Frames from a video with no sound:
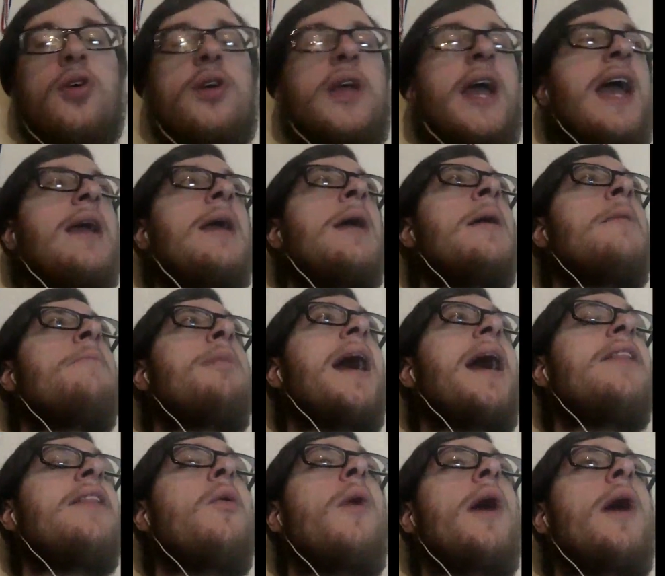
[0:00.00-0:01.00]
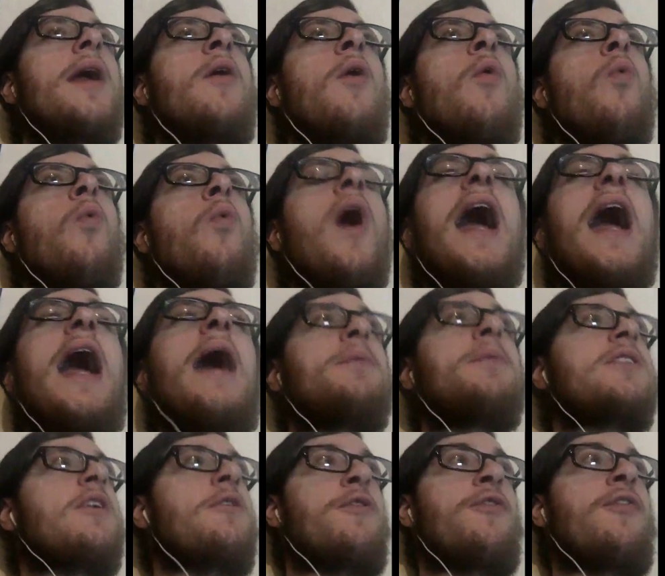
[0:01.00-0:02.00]
Okay, by the way, what happened
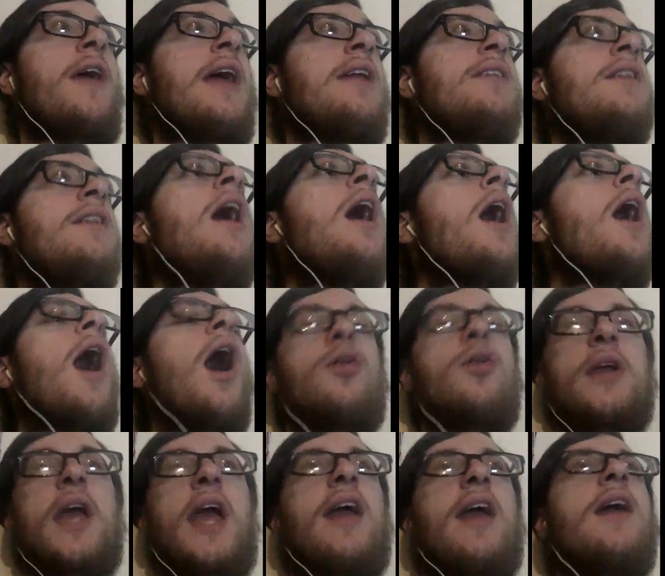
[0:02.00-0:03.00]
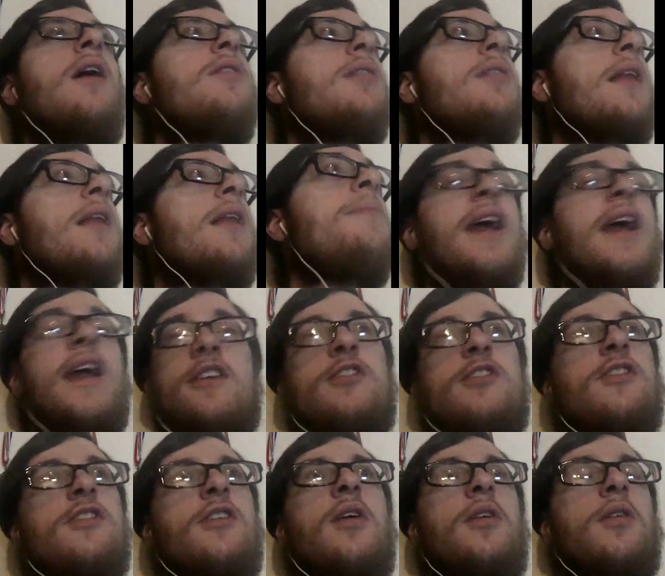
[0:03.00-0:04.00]
to Finn? Okay, let me
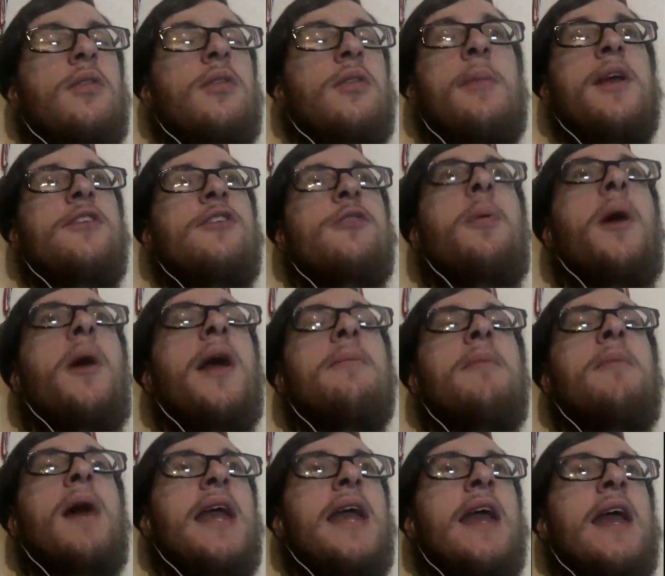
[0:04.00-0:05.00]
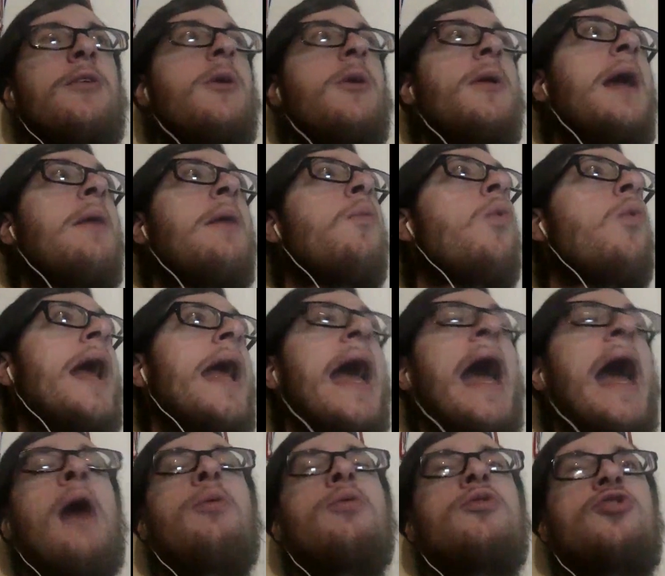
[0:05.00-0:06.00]
explain. My internet went
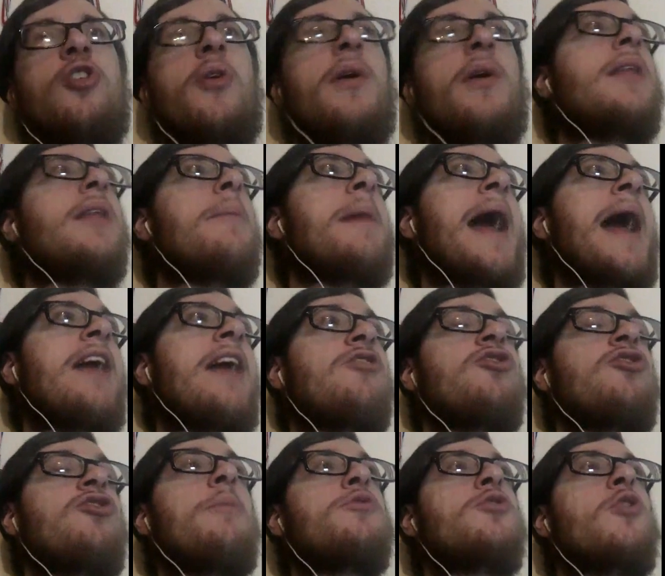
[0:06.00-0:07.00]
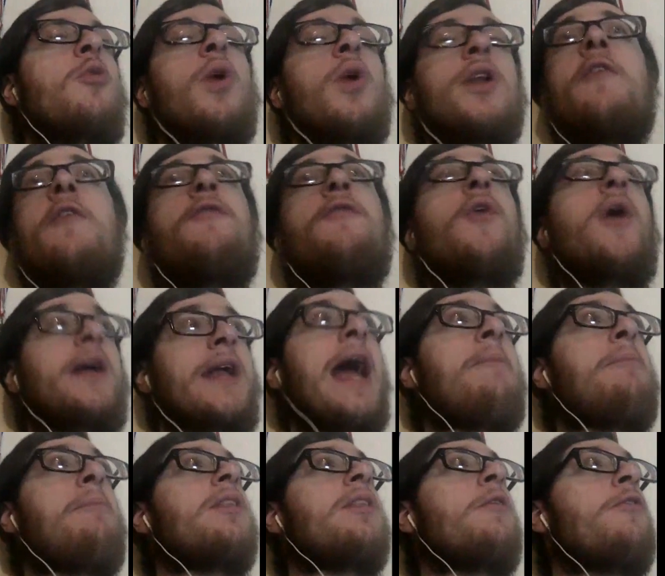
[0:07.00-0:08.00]
out during the matchup. So what the fuck
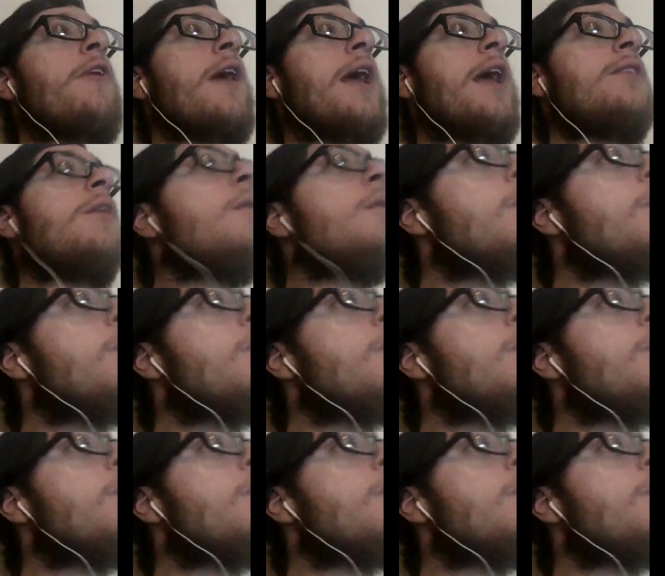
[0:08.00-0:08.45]
happened to Finn?